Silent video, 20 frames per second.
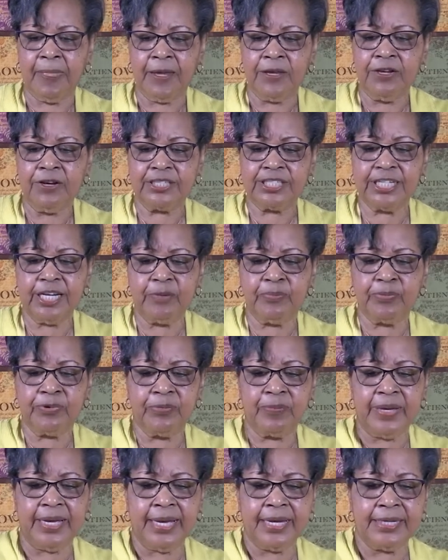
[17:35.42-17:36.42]
your
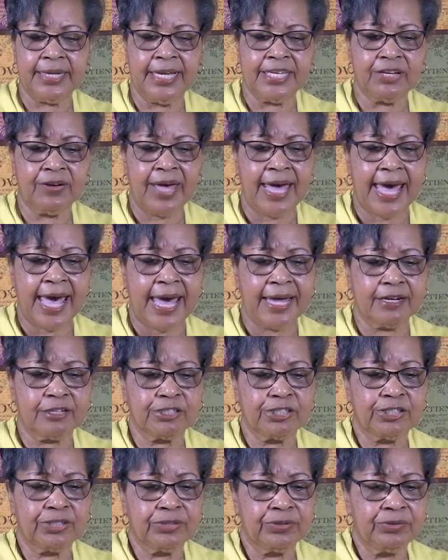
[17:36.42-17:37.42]
temperament and your
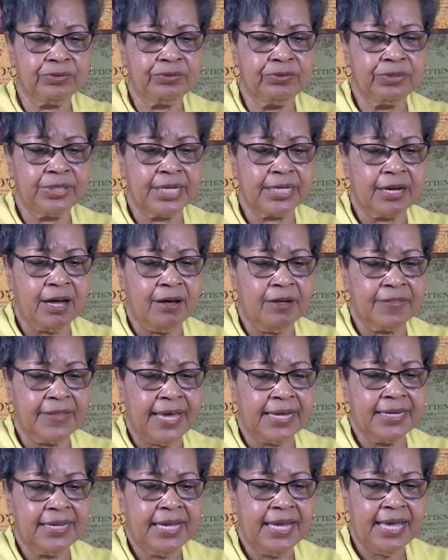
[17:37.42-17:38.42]
attitude and all
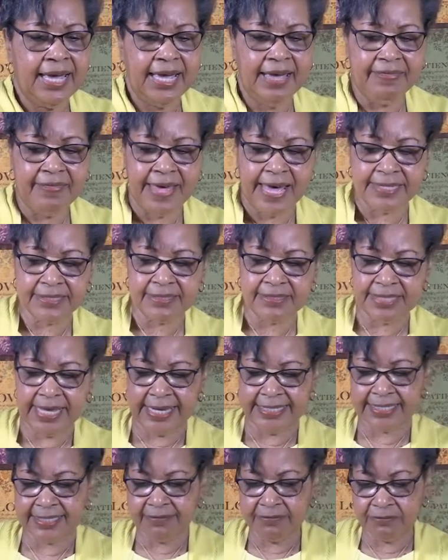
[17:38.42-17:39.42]
that. And
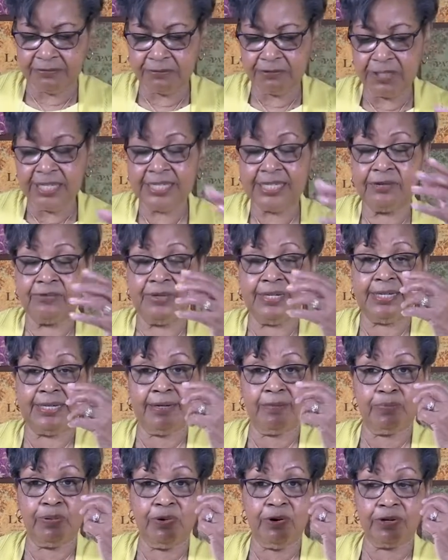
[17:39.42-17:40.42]
that's really, really
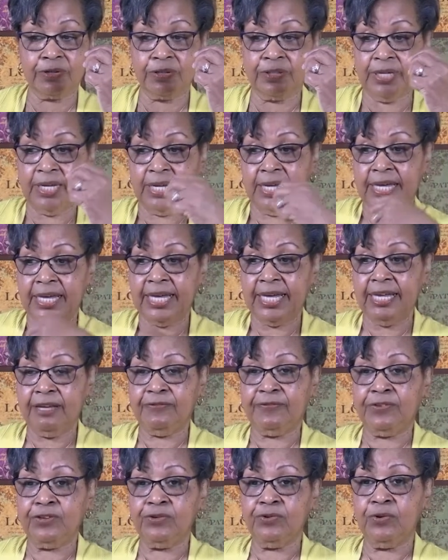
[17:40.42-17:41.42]
important.
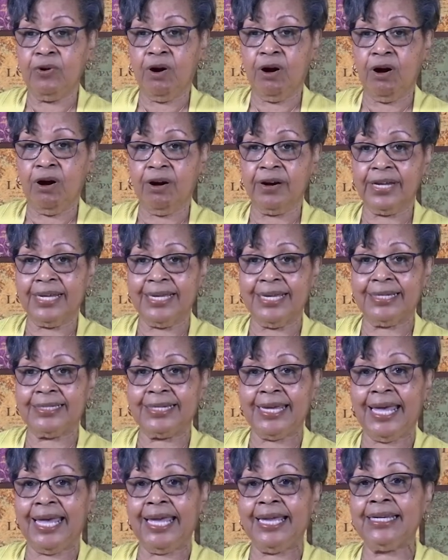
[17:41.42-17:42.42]
If you are
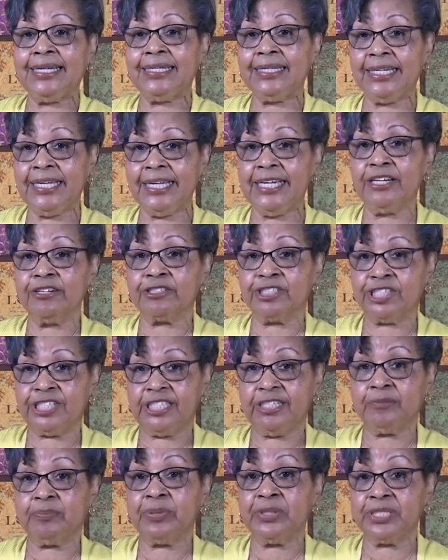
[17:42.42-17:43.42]
in a
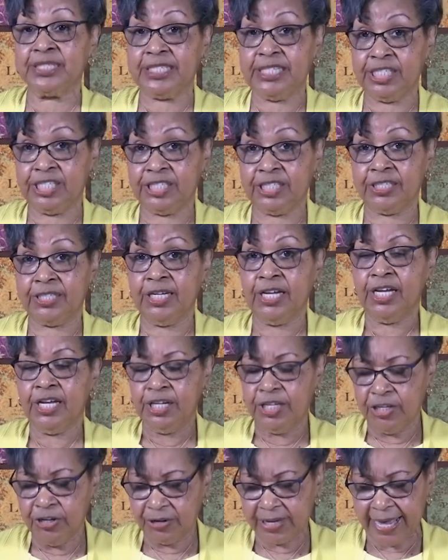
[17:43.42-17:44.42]
leadership position,
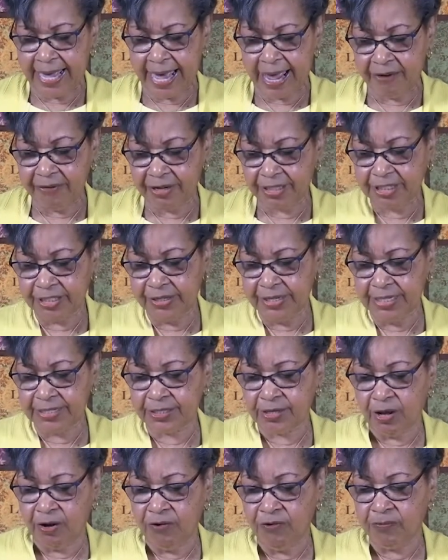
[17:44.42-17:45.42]
your character
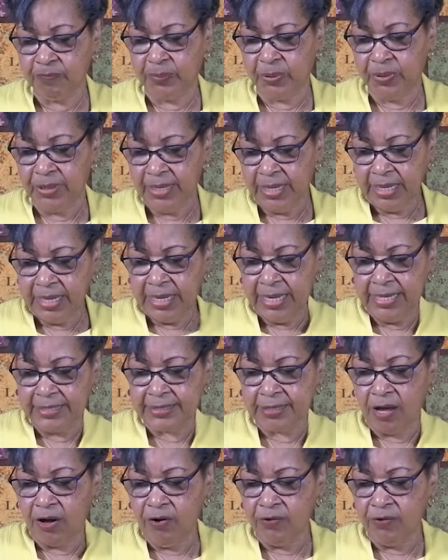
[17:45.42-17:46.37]
is in